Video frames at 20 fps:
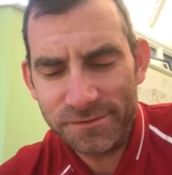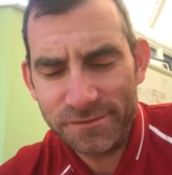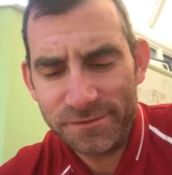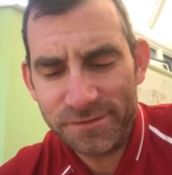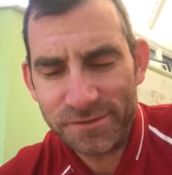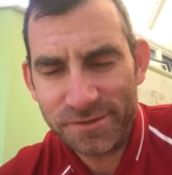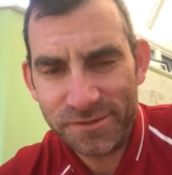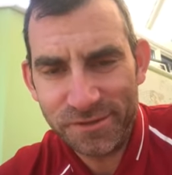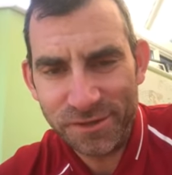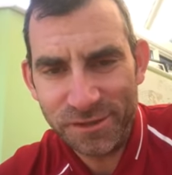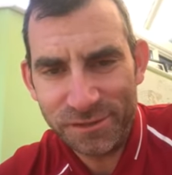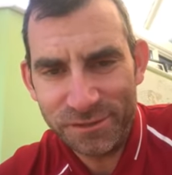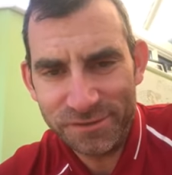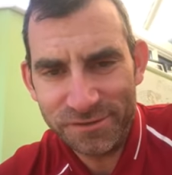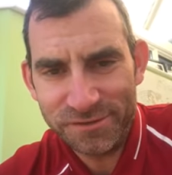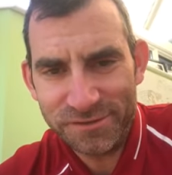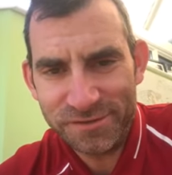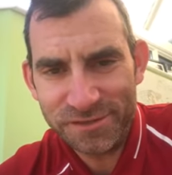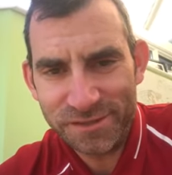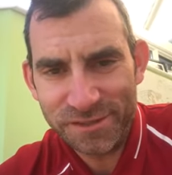
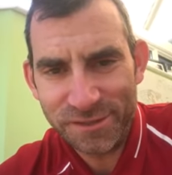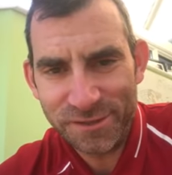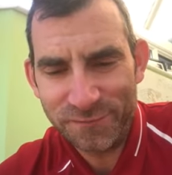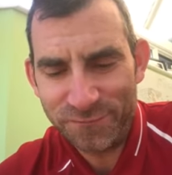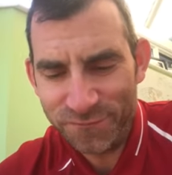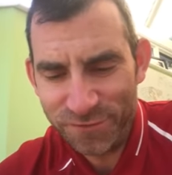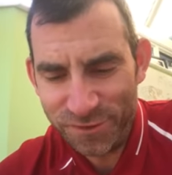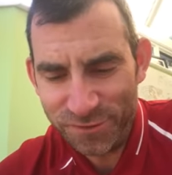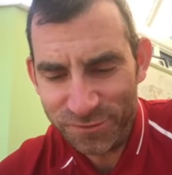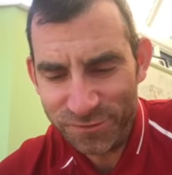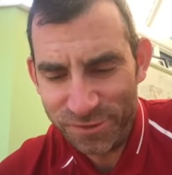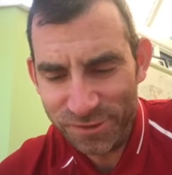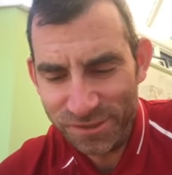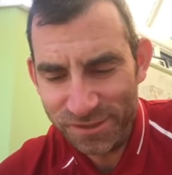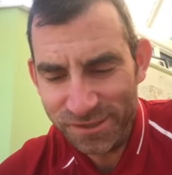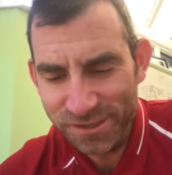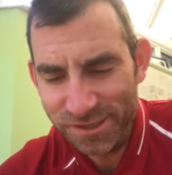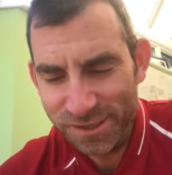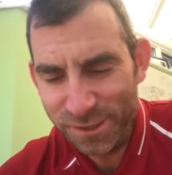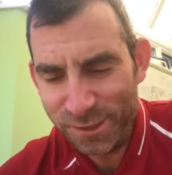Silence, confusion,
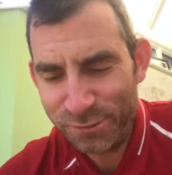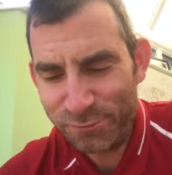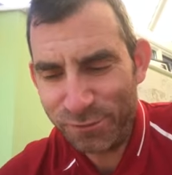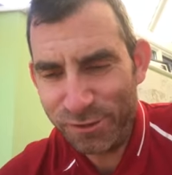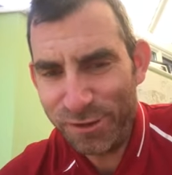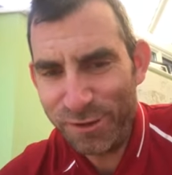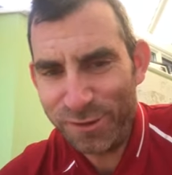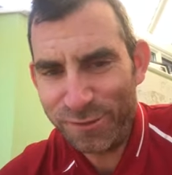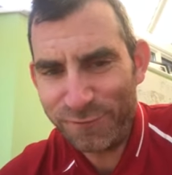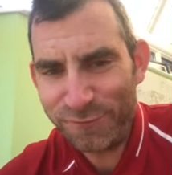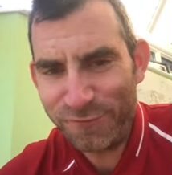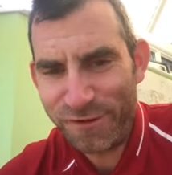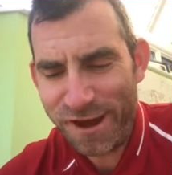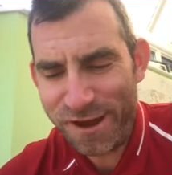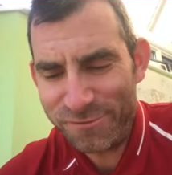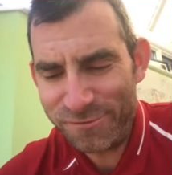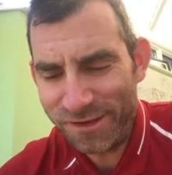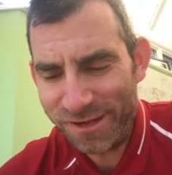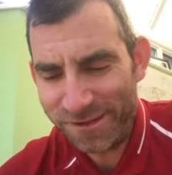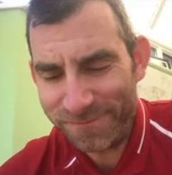quite a lot of
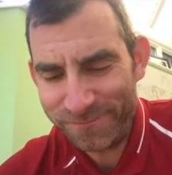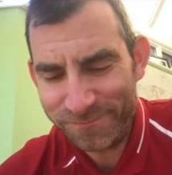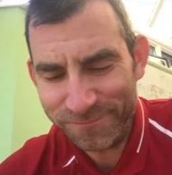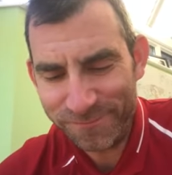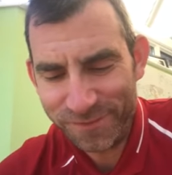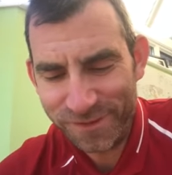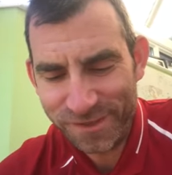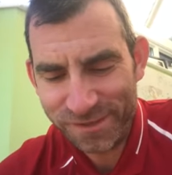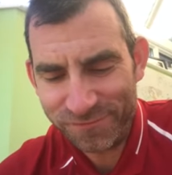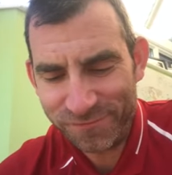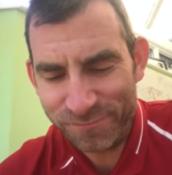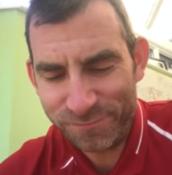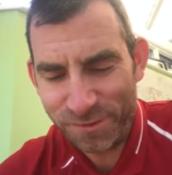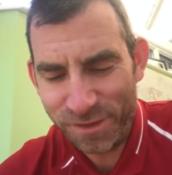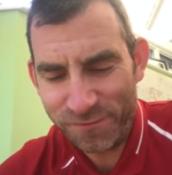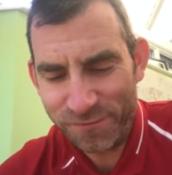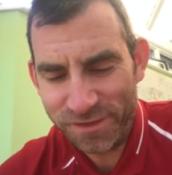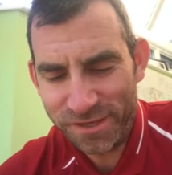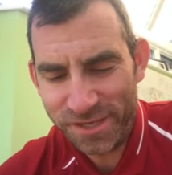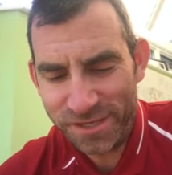frowning from
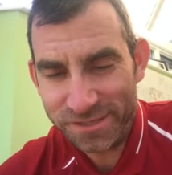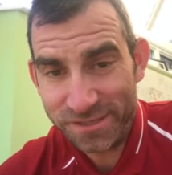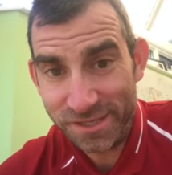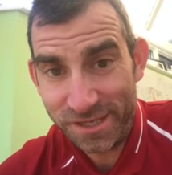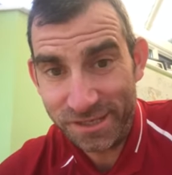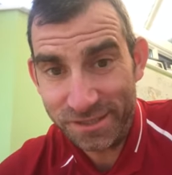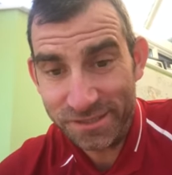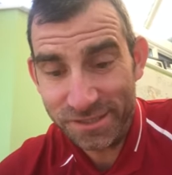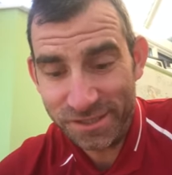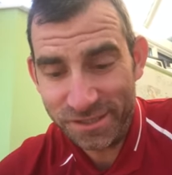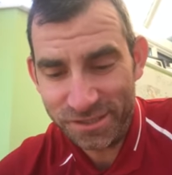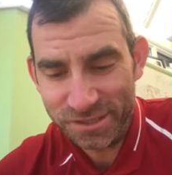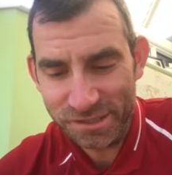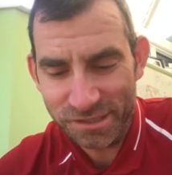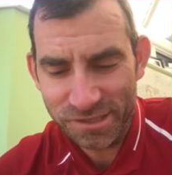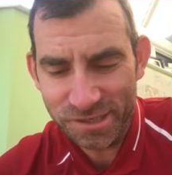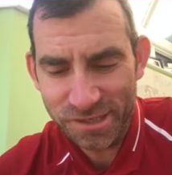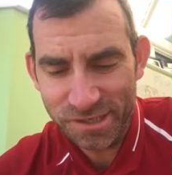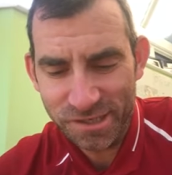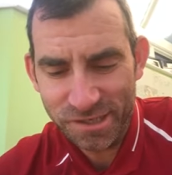both kids and
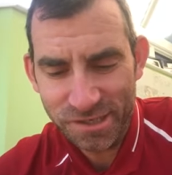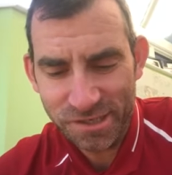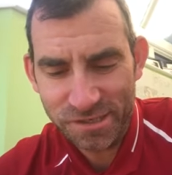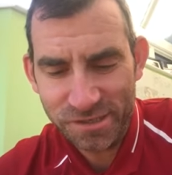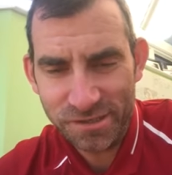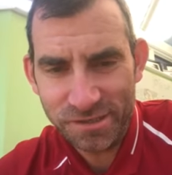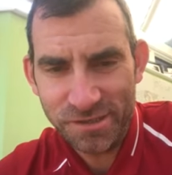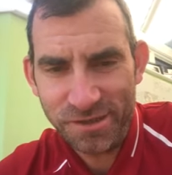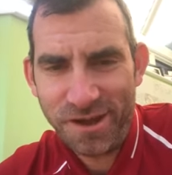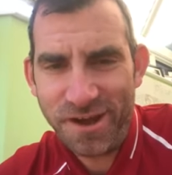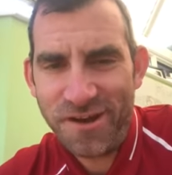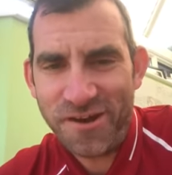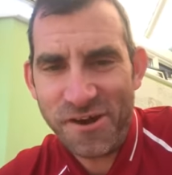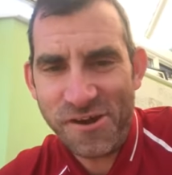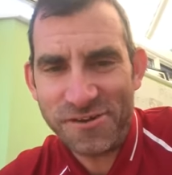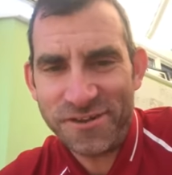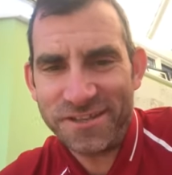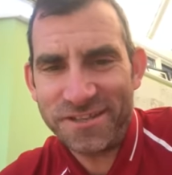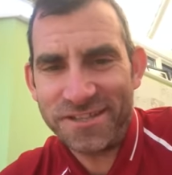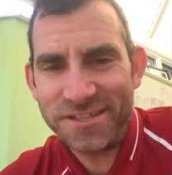teachers.
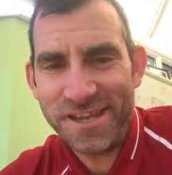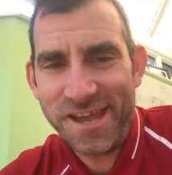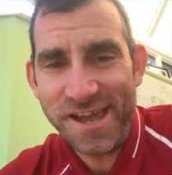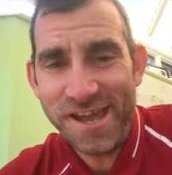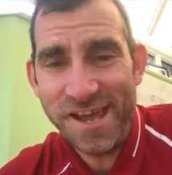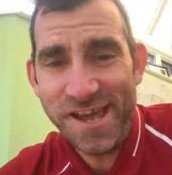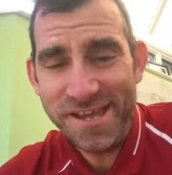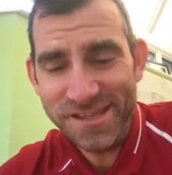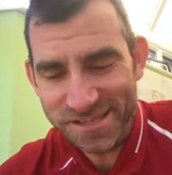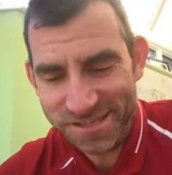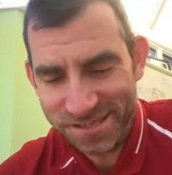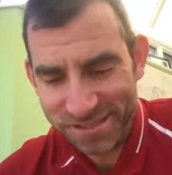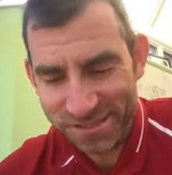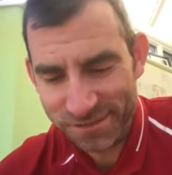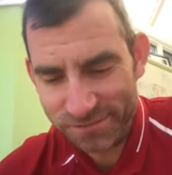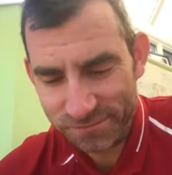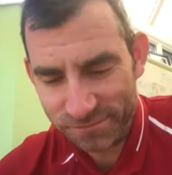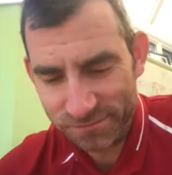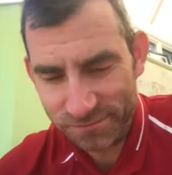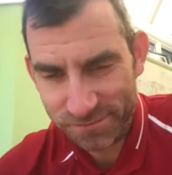I said,
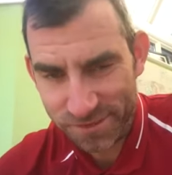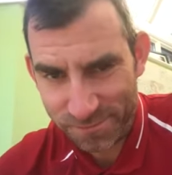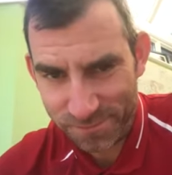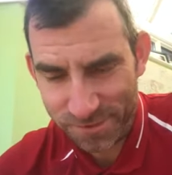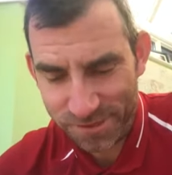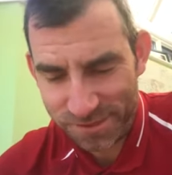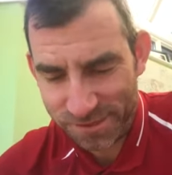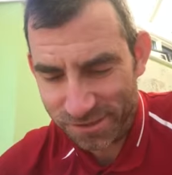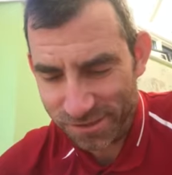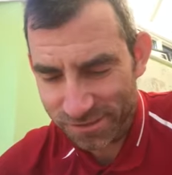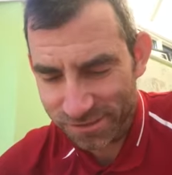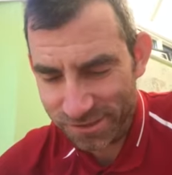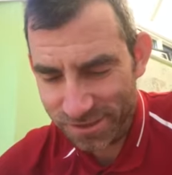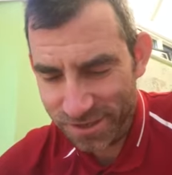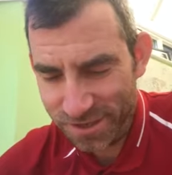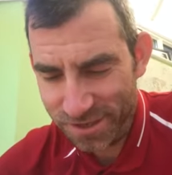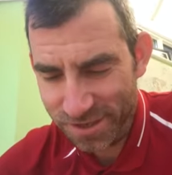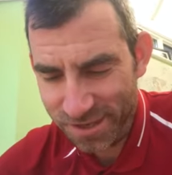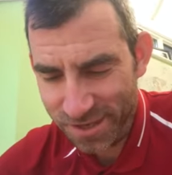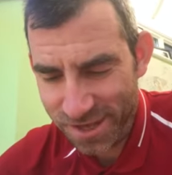said Mr.
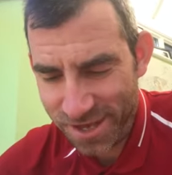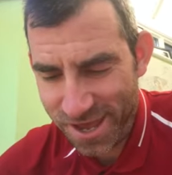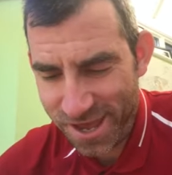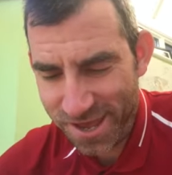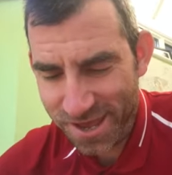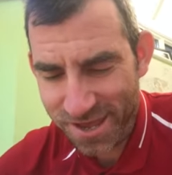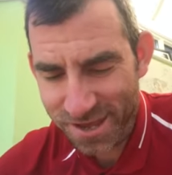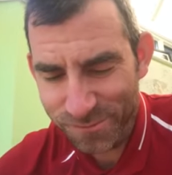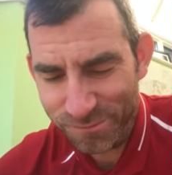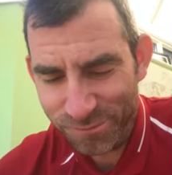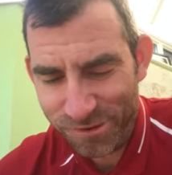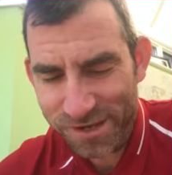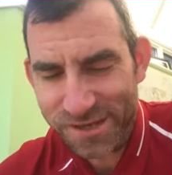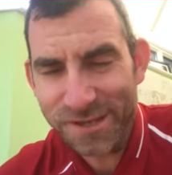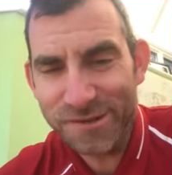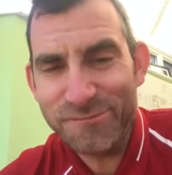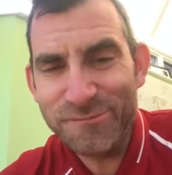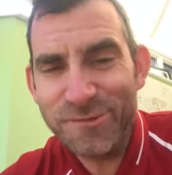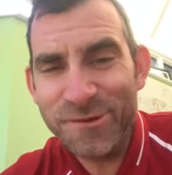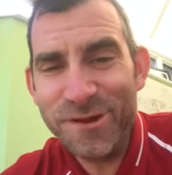Carter. Hey,
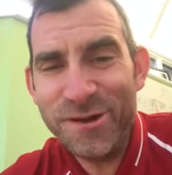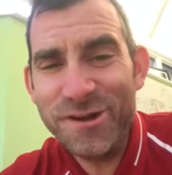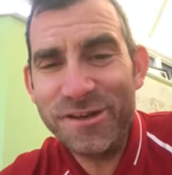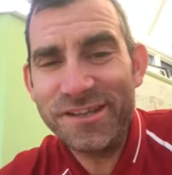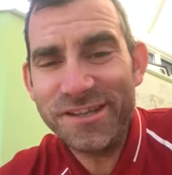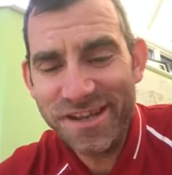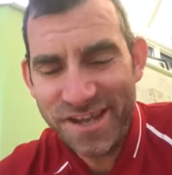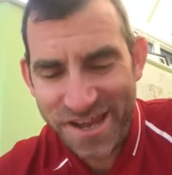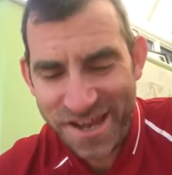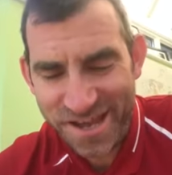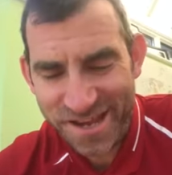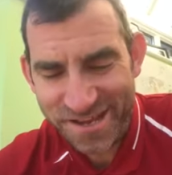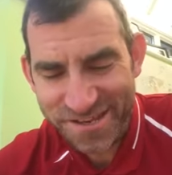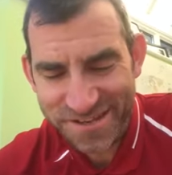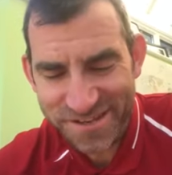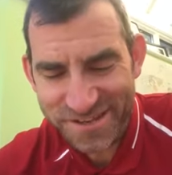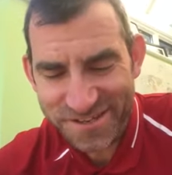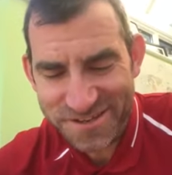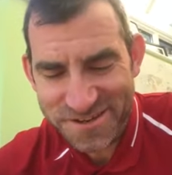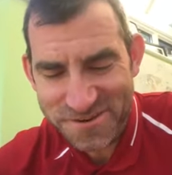Bracketwood, how
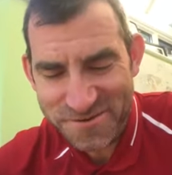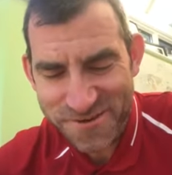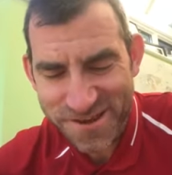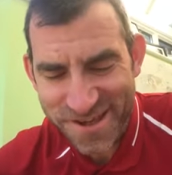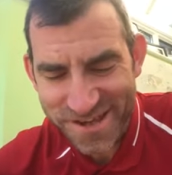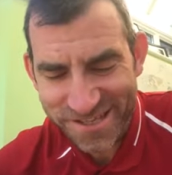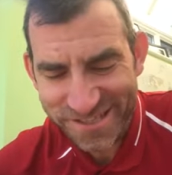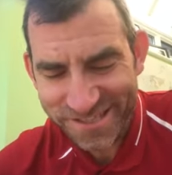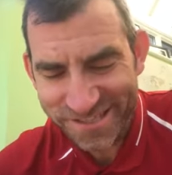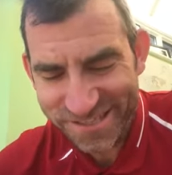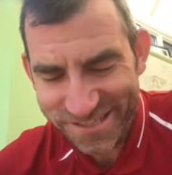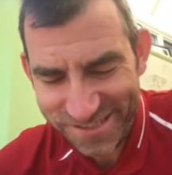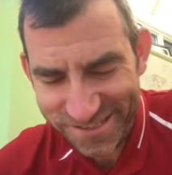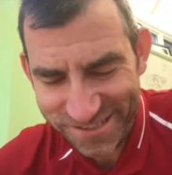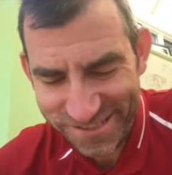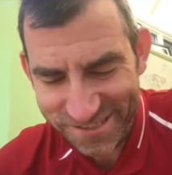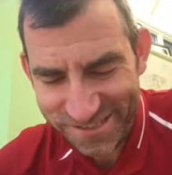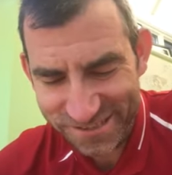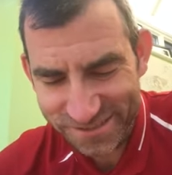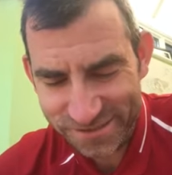you doing?
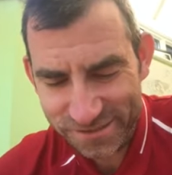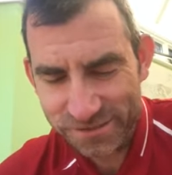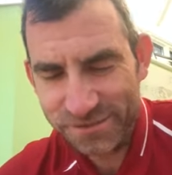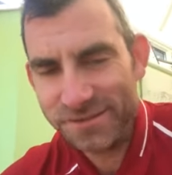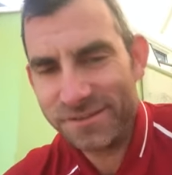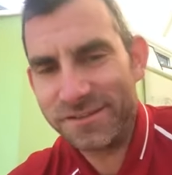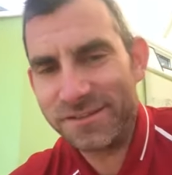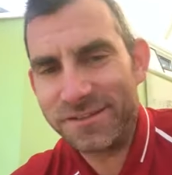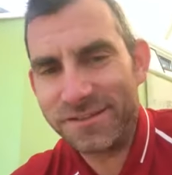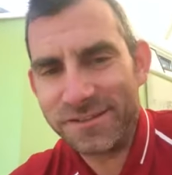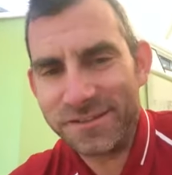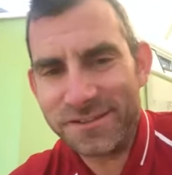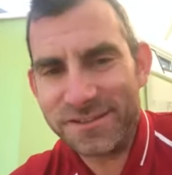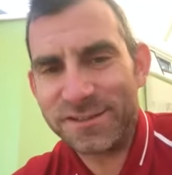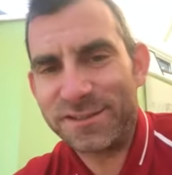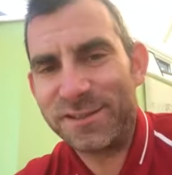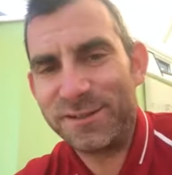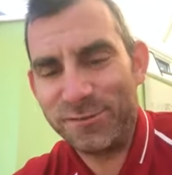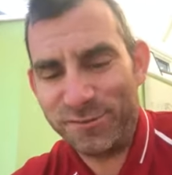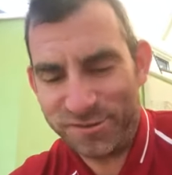Still